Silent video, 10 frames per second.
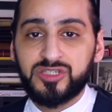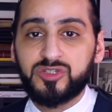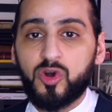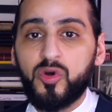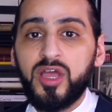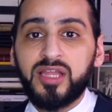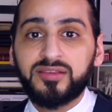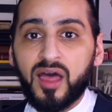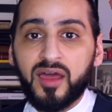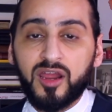So
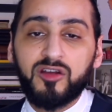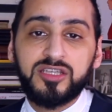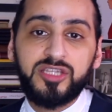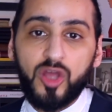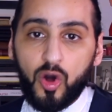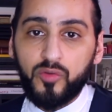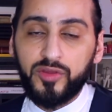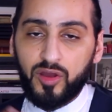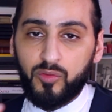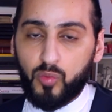Tariq is the
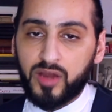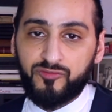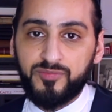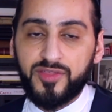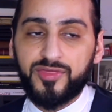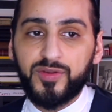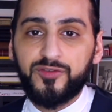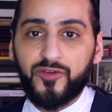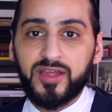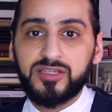only one from the three
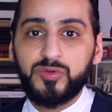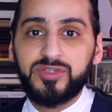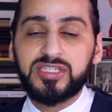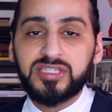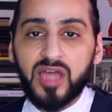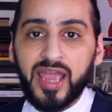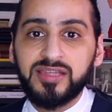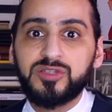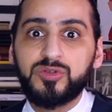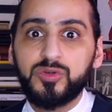friends who
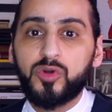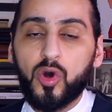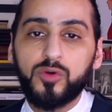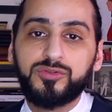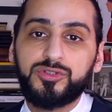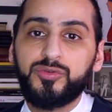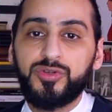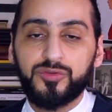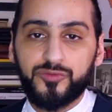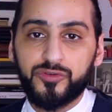decides to go to
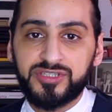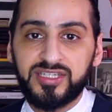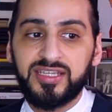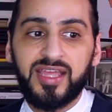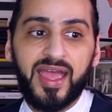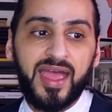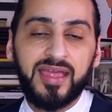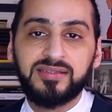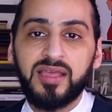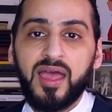university
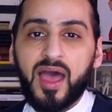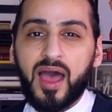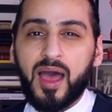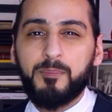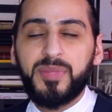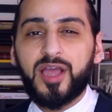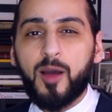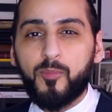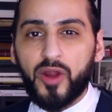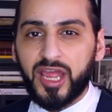and
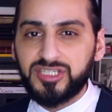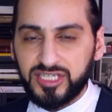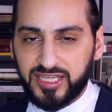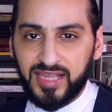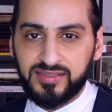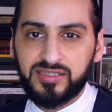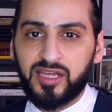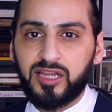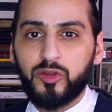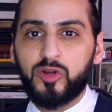become more educated
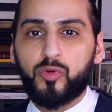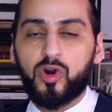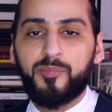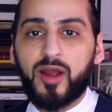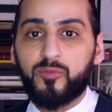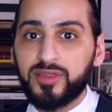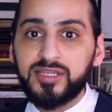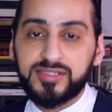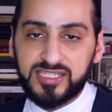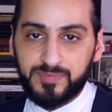and learn more about
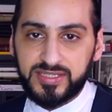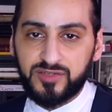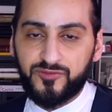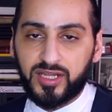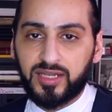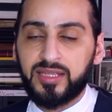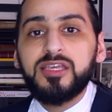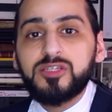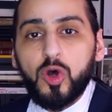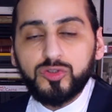religion specifically.
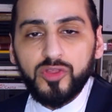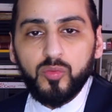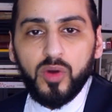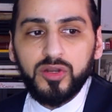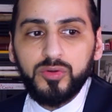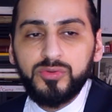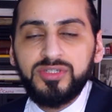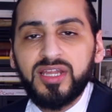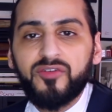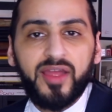He's also the one who
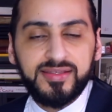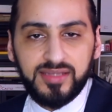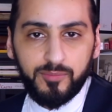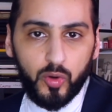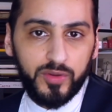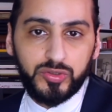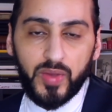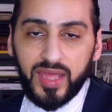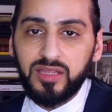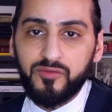never ends up going to
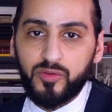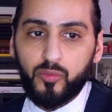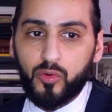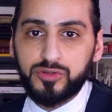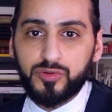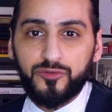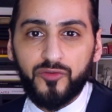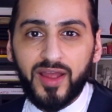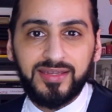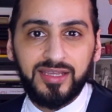any of the wars or
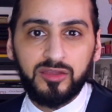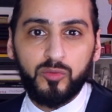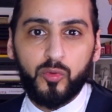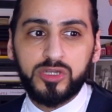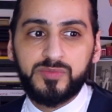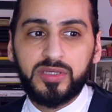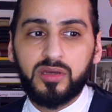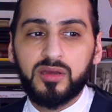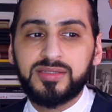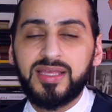fighting in the wars
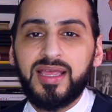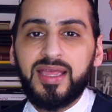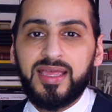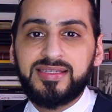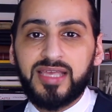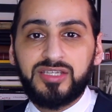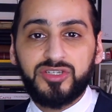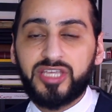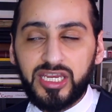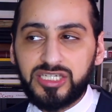because his
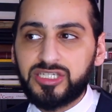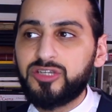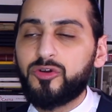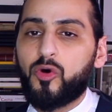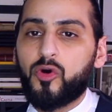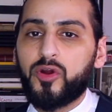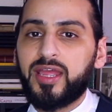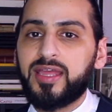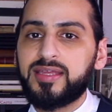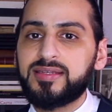education or
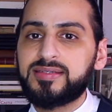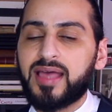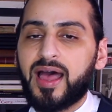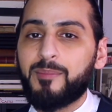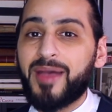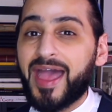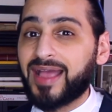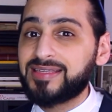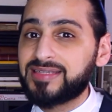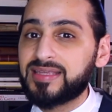his
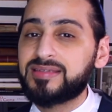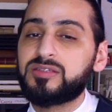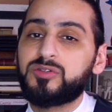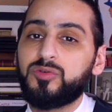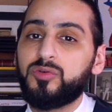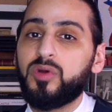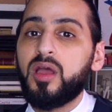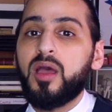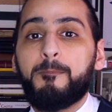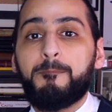access to
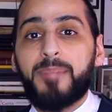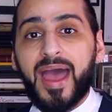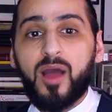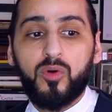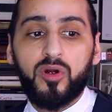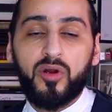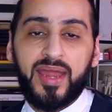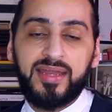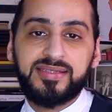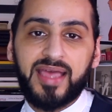power
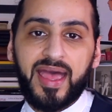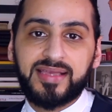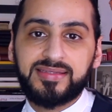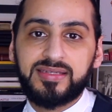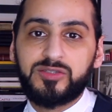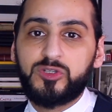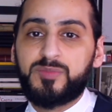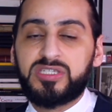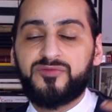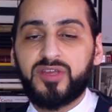and his access to
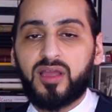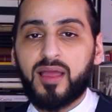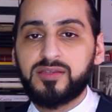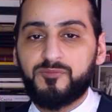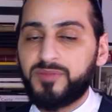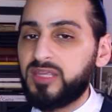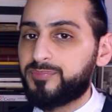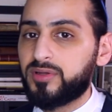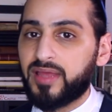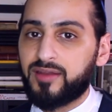specific kinds of
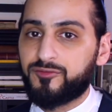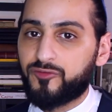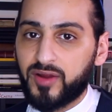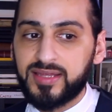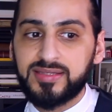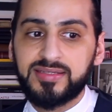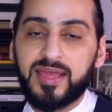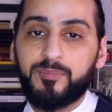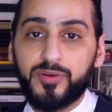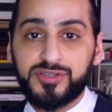people and friends
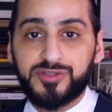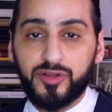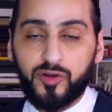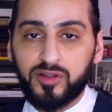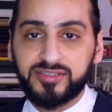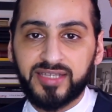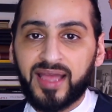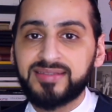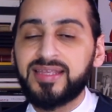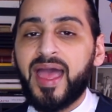and personal
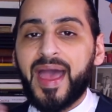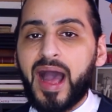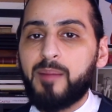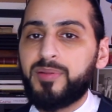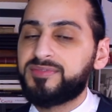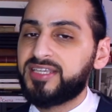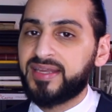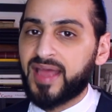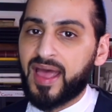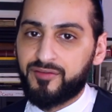contacts help him to
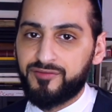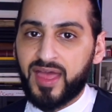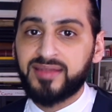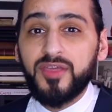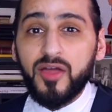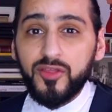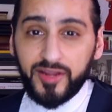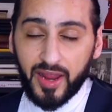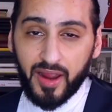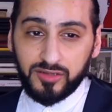get out of that. The other
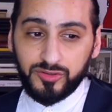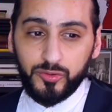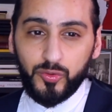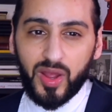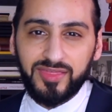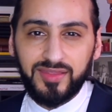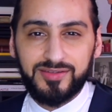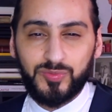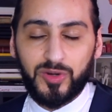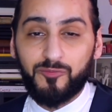character, who I think
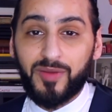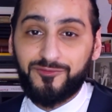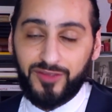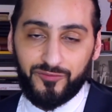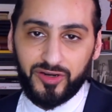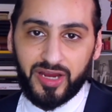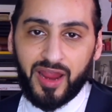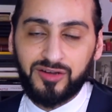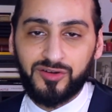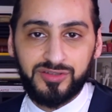is one of my favorite
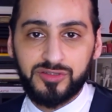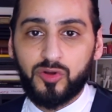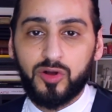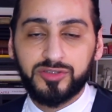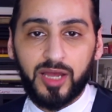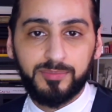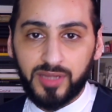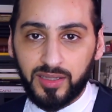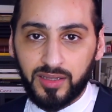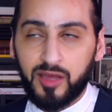characters, is called
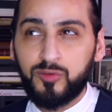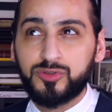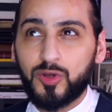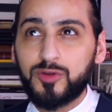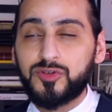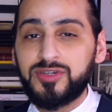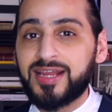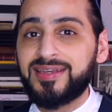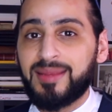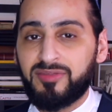Abdullah, who was also
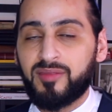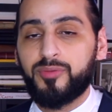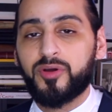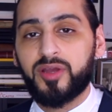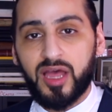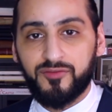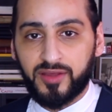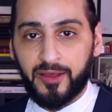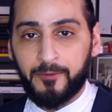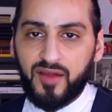nicknamed in the book
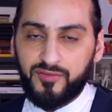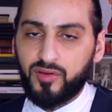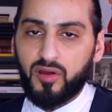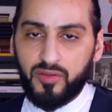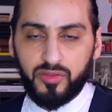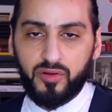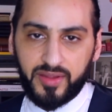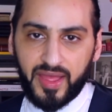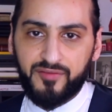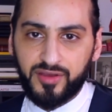Kafka, after the author
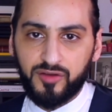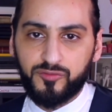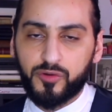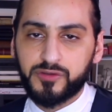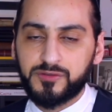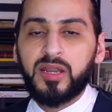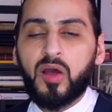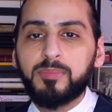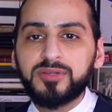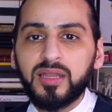Kafka, of course.
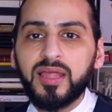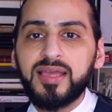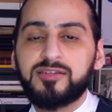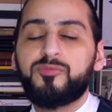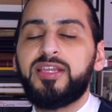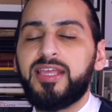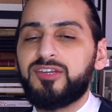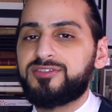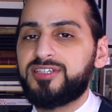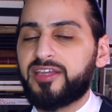Now, Abdullah is a really
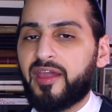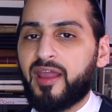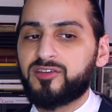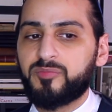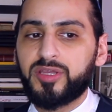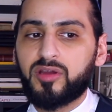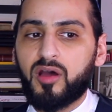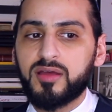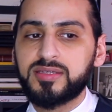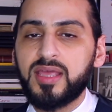interesting character
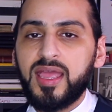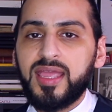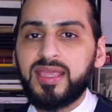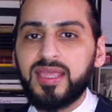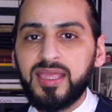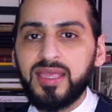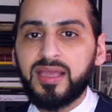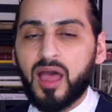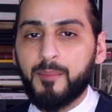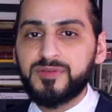because he
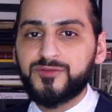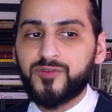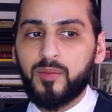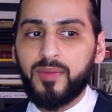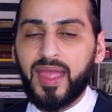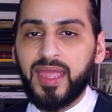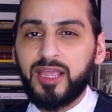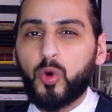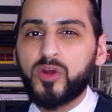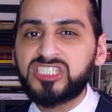comes from a
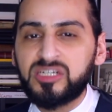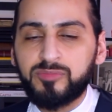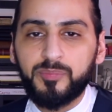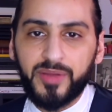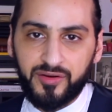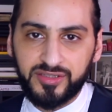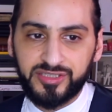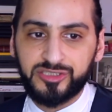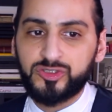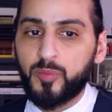questionable
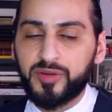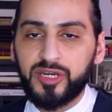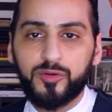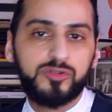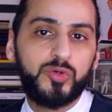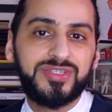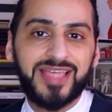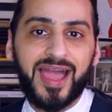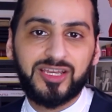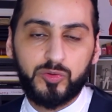parentage. Nobody knows who his
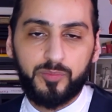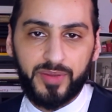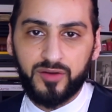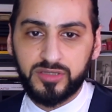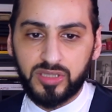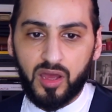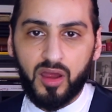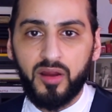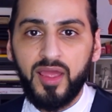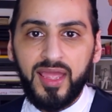actual parents are.